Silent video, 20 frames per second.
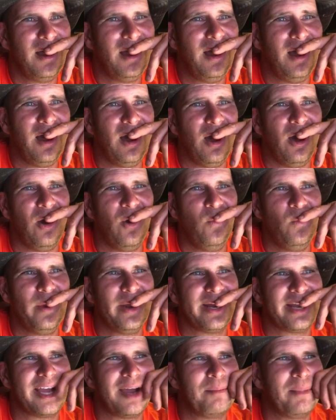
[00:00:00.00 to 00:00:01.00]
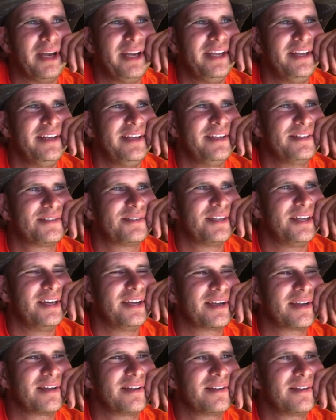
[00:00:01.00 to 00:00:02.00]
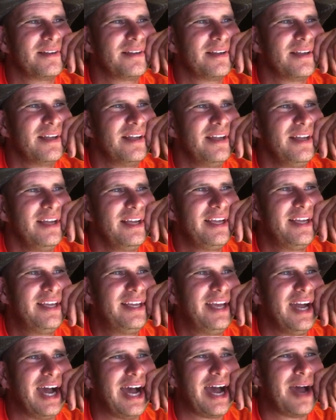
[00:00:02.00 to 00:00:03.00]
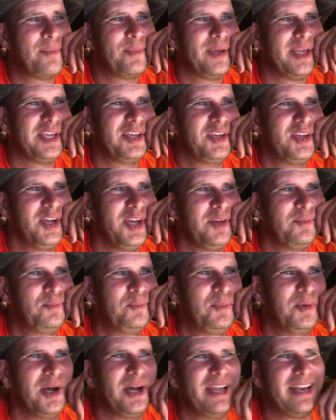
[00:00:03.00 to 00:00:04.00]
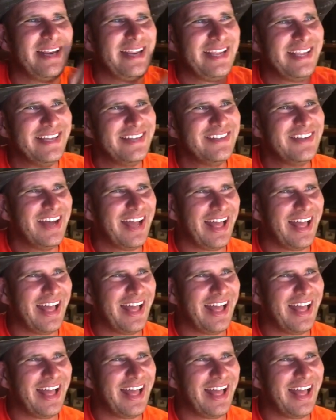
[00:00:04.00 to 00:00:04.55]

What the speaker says: Oh, when I got my din-din stuck. Copy, good buddy.